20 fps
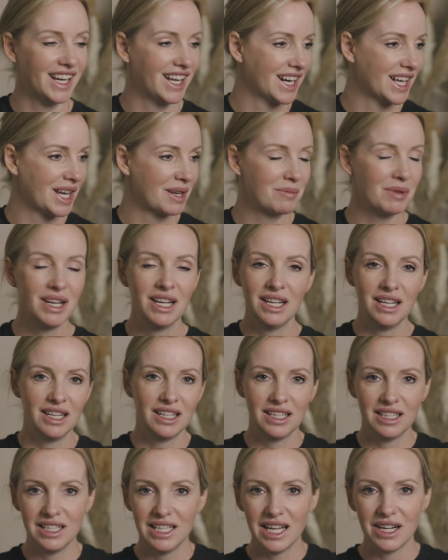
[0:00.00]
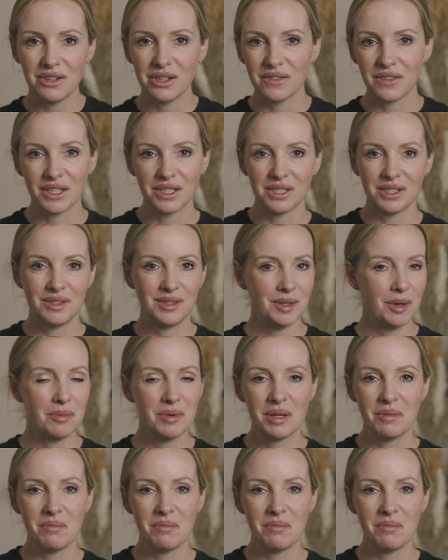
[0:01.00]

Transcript: And I've got so many